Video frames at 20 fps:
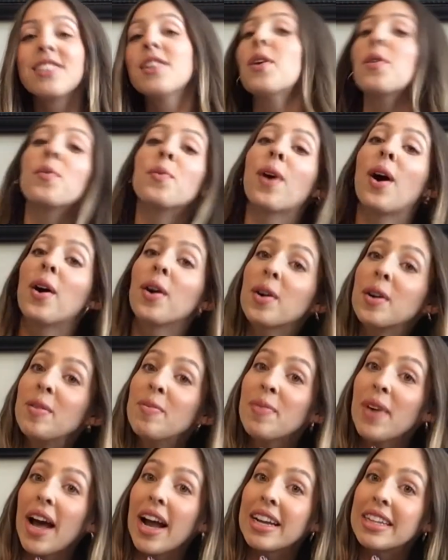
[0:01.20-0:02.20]
Welcome
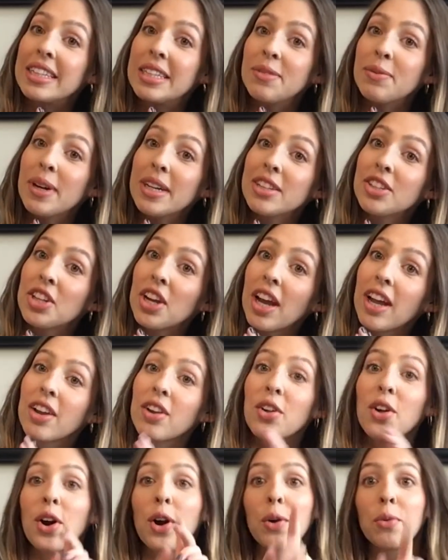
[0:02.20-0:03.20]
back to my
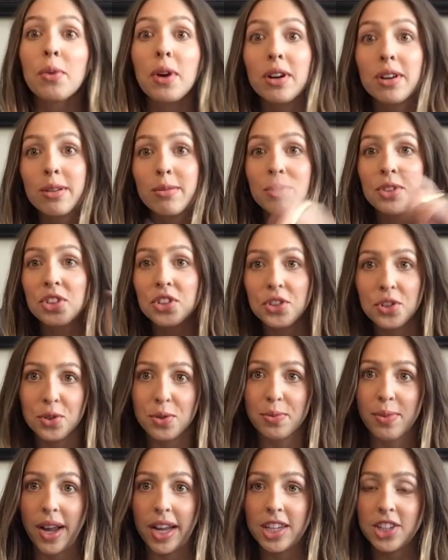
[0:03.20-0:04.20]
channel, or welcome to
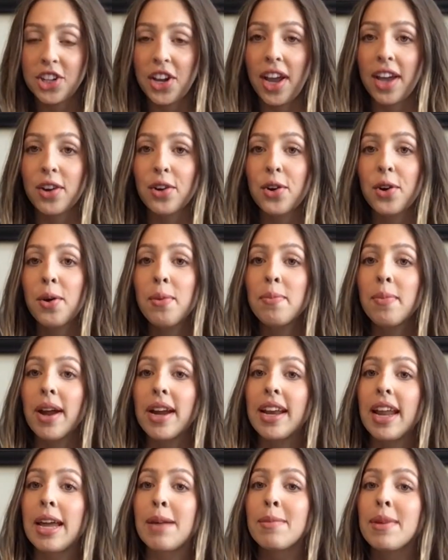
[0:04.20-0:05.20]
my channel. My
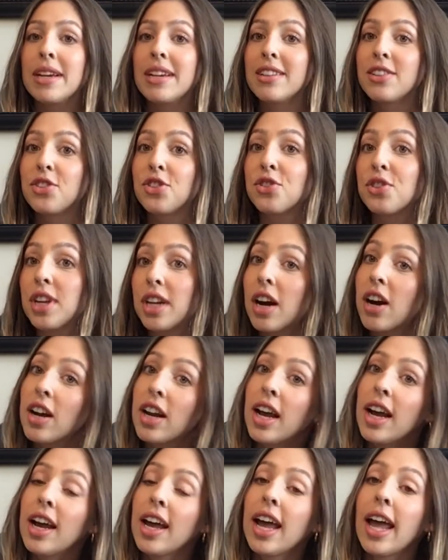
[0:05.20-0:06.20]
name is
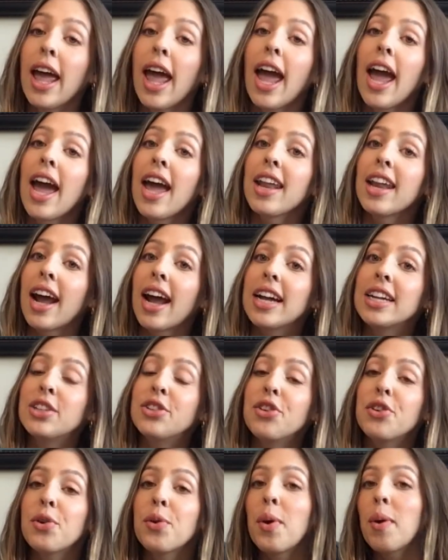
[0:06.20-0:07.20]
Triana and I
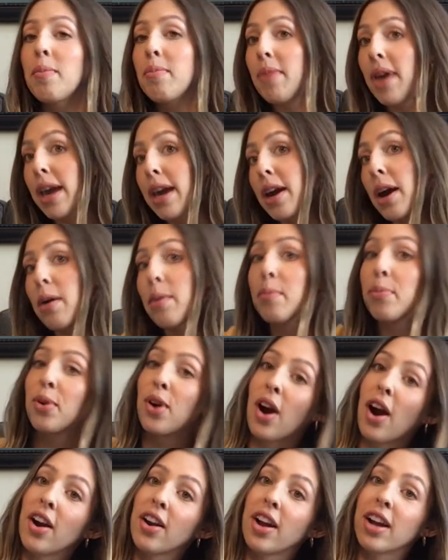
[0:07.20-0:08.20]
do makeup
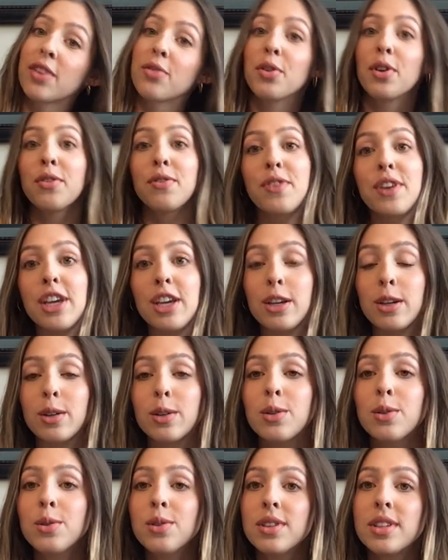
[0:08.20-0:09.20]
product
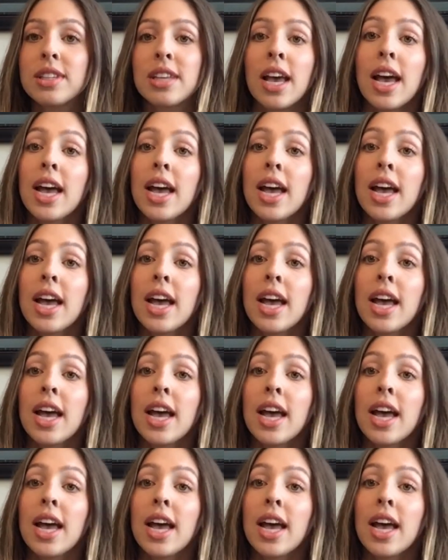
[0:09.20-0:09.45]
reviews.